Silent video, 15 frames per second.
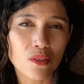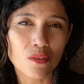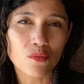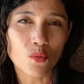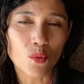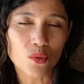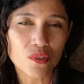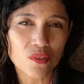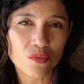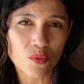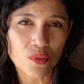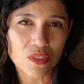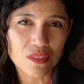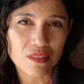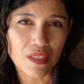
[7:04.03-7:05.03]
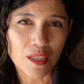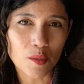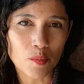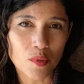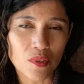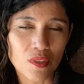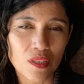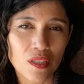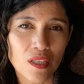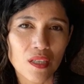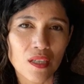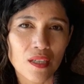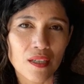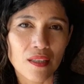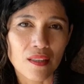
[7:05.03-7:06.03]
of water for the table.
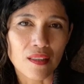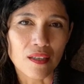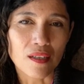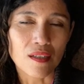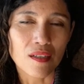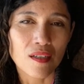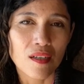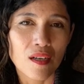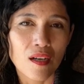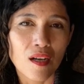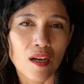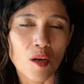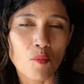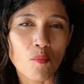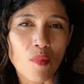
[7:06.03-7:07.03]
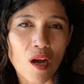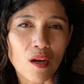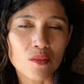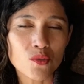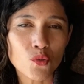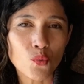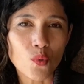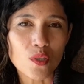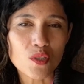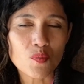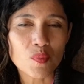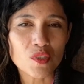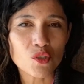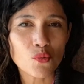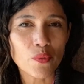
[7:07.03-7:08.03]
The amount was
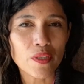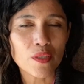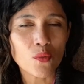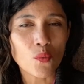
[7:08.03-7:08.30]
between